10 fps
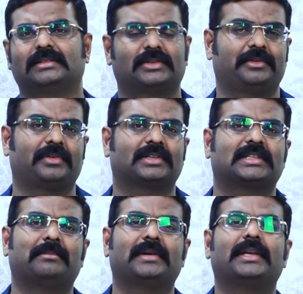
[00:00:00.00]
So if you're
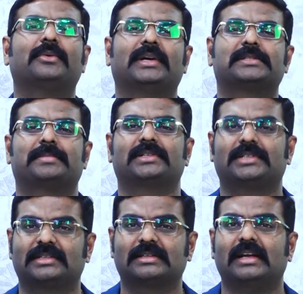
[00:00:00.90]
somebody who has
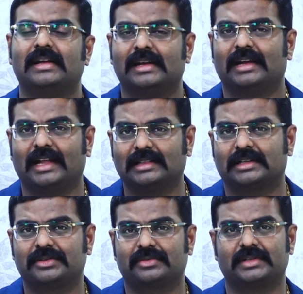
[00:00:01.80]
purchased health
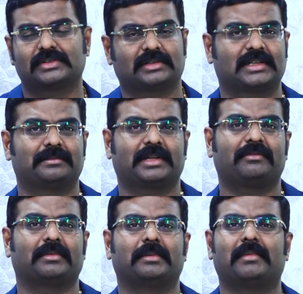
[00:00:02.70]
insurance or something
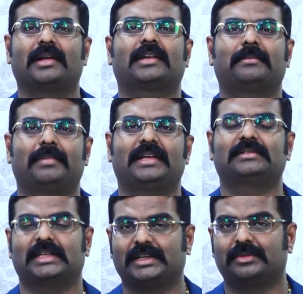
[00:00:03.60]
from the marketplace,
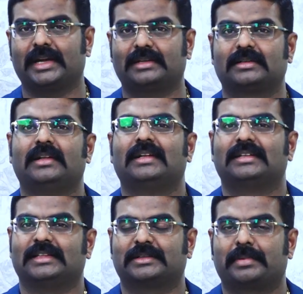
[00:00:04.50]
then you get
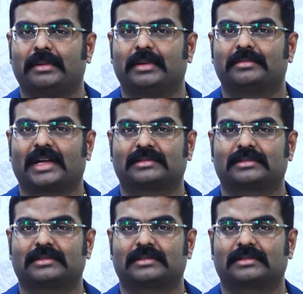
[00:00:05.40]
this premium tax